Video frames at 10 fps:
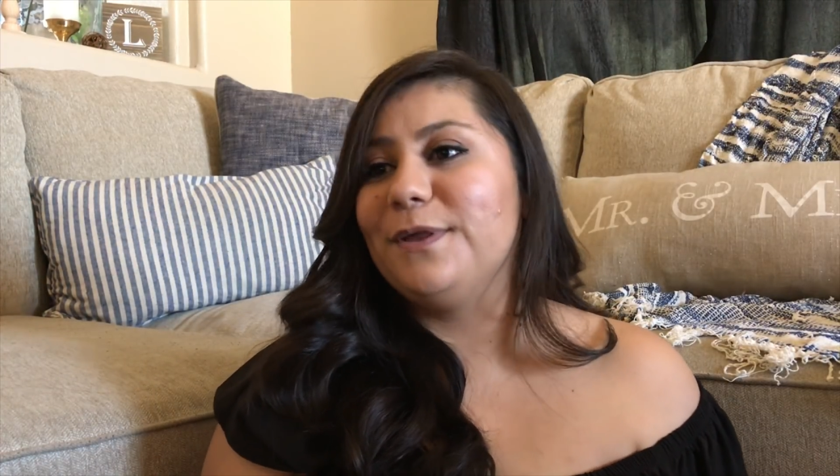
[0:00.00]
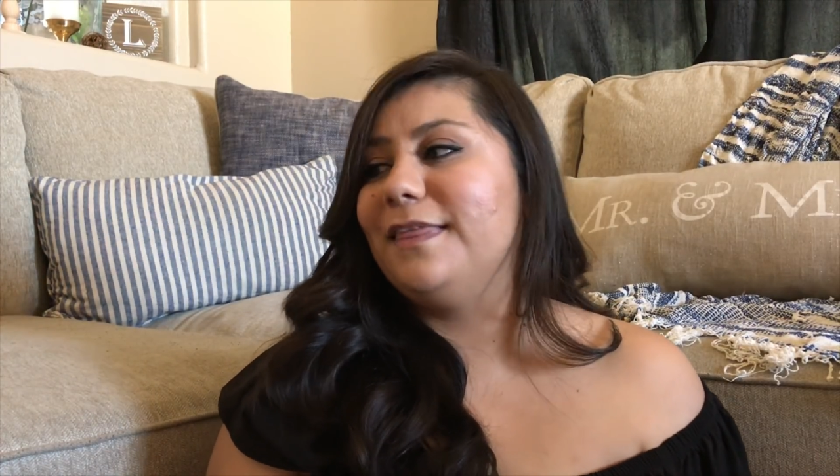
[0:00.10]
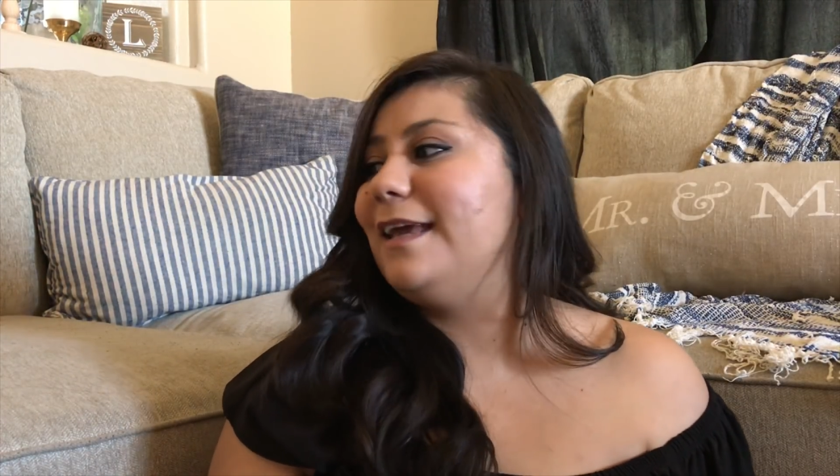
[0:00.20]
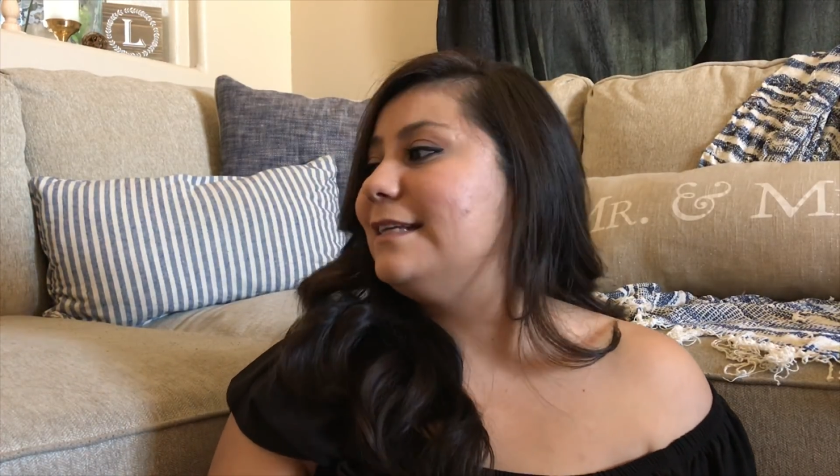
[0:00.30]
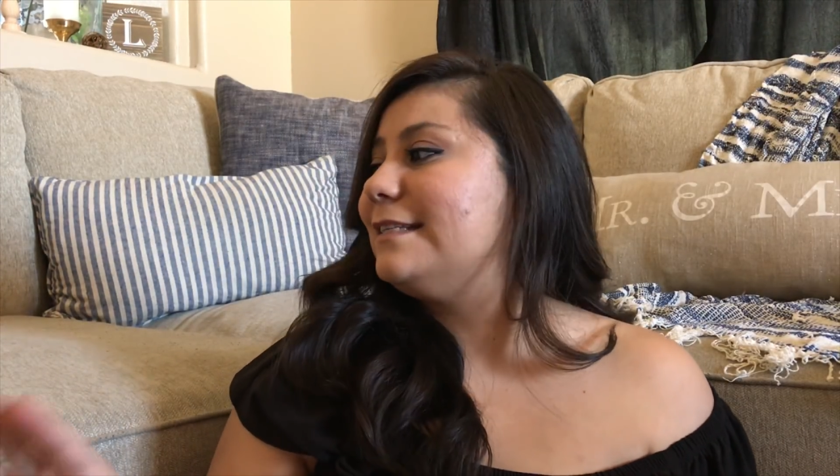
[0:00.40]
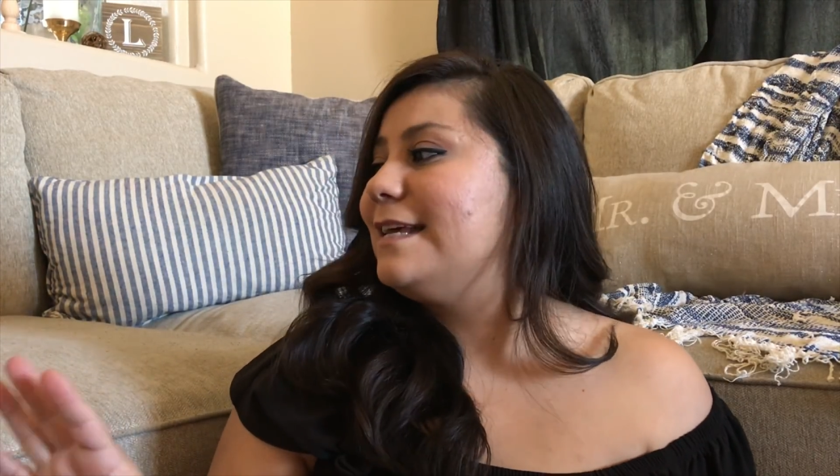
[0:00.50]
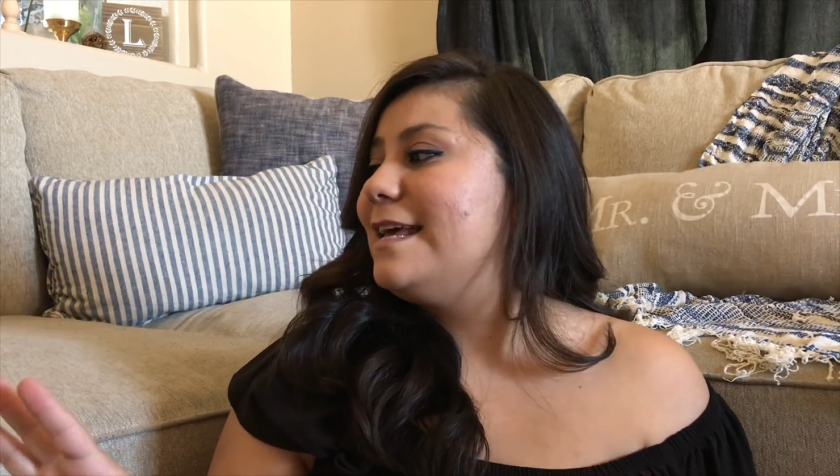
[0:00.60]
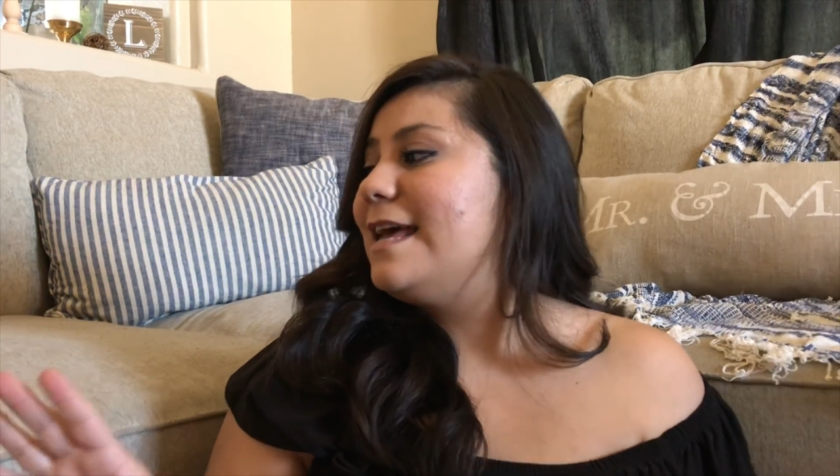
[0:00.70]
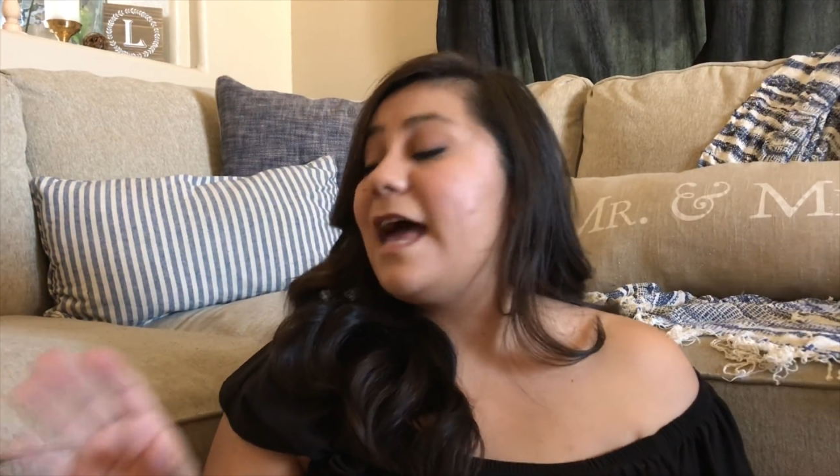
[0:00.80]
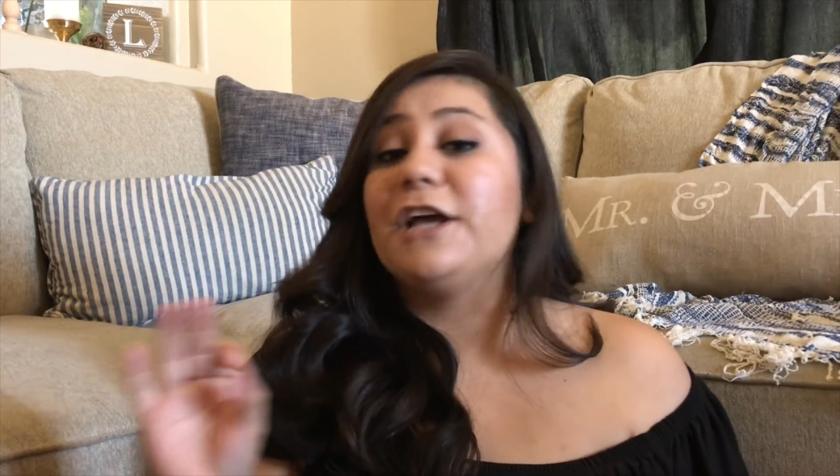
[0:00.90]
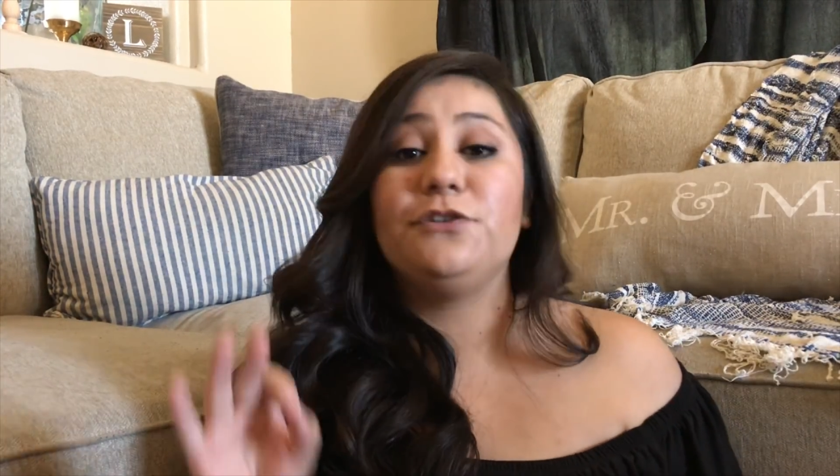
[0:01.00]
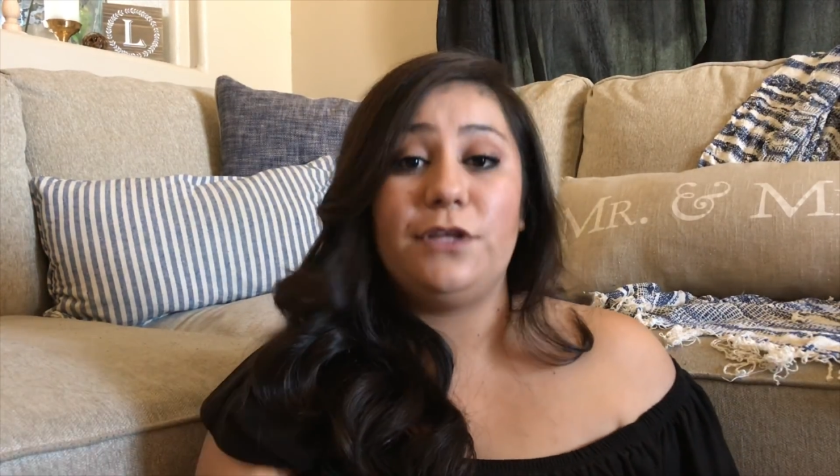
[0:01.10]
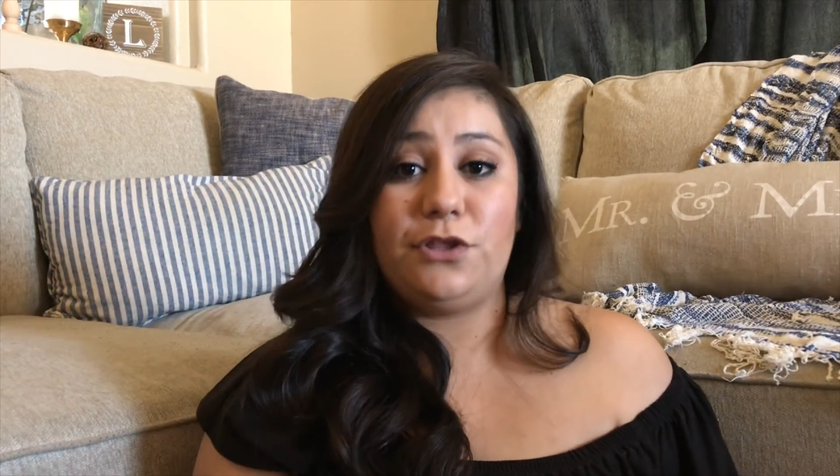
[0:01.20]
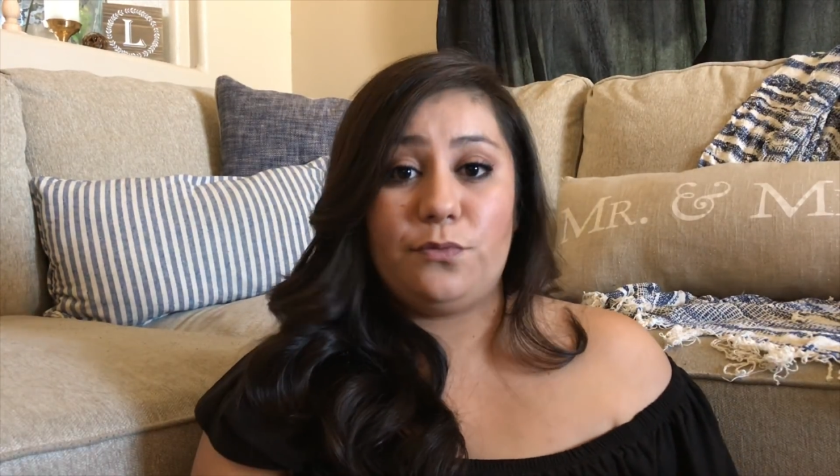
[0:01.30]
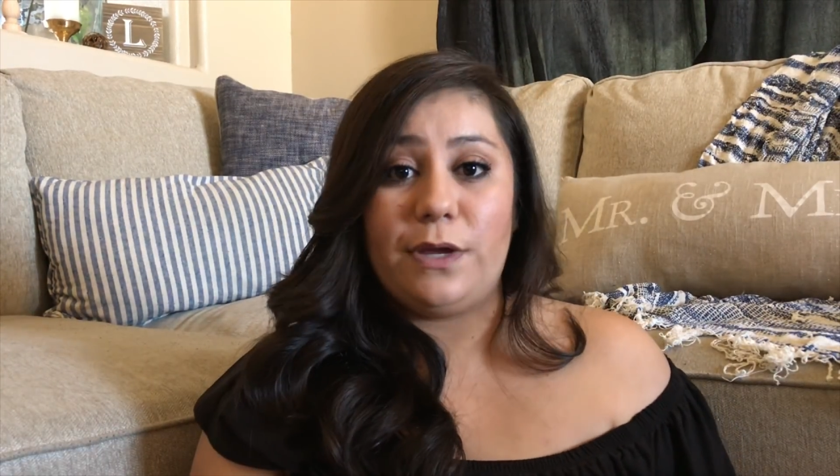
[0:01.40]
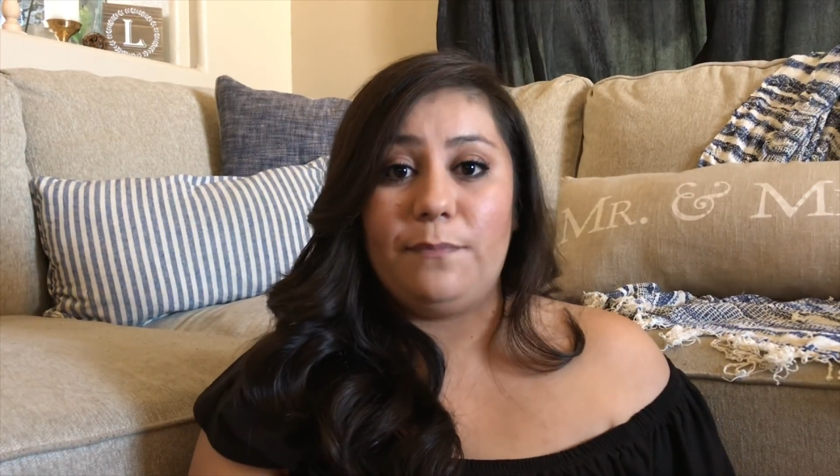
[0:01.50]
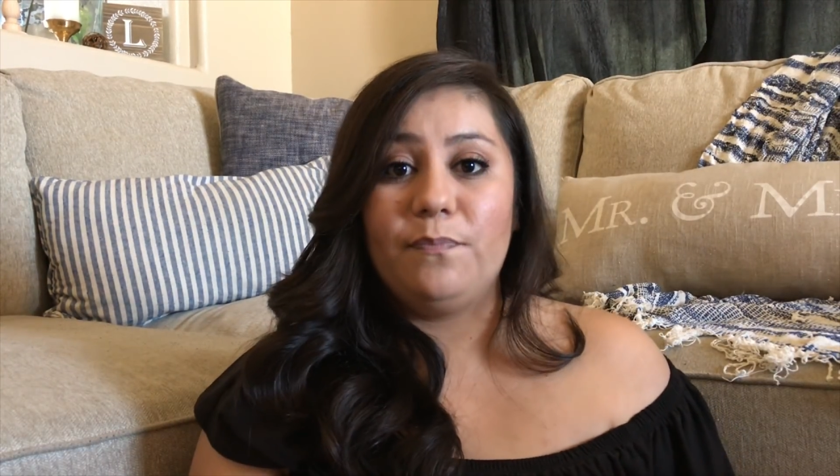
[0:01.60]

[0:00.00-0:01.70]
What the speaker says: things. Actually 3.